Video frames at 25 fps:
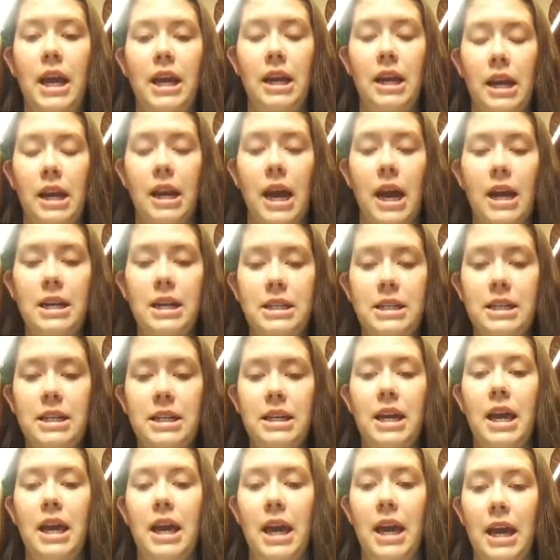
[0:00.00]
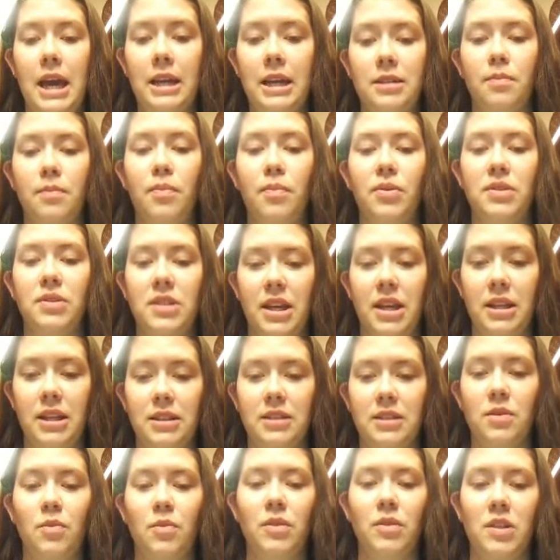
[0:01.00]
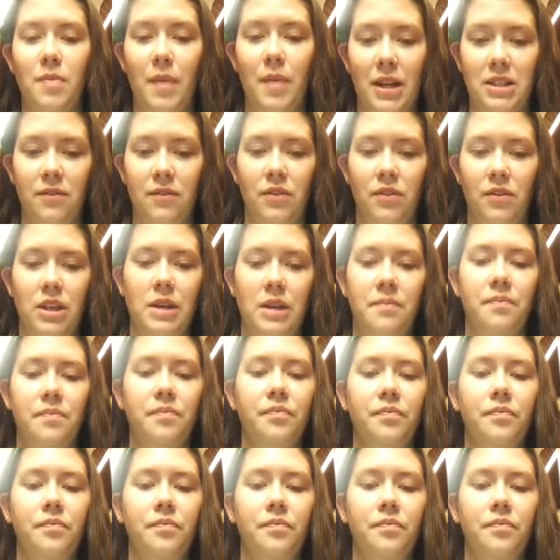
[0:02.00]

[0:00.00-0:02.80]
98% respectively.